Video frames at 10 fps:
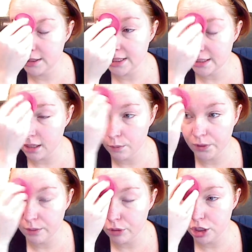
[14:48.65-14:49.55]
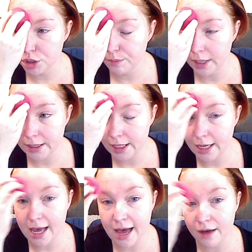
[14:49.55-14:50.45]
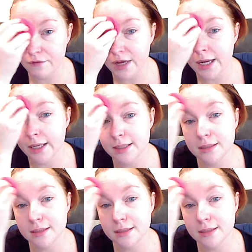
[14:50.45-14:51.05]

doesn't come with a brush, but they have a